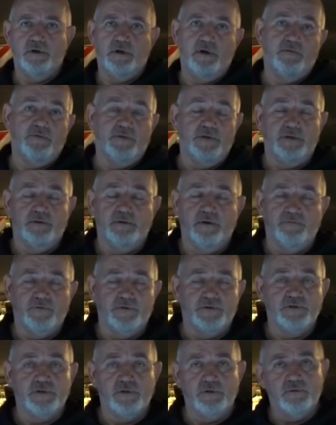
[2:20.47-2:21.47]
of the
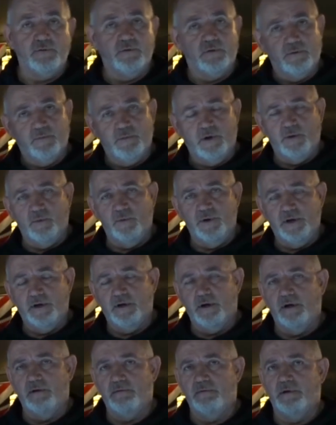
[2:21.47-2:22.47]
two, or my
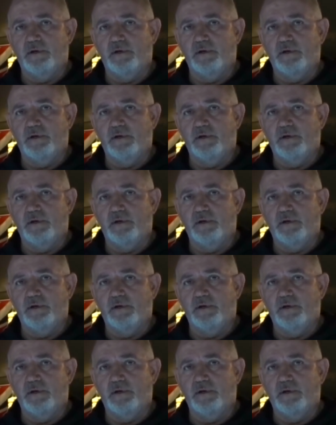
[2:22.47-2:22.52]
weaker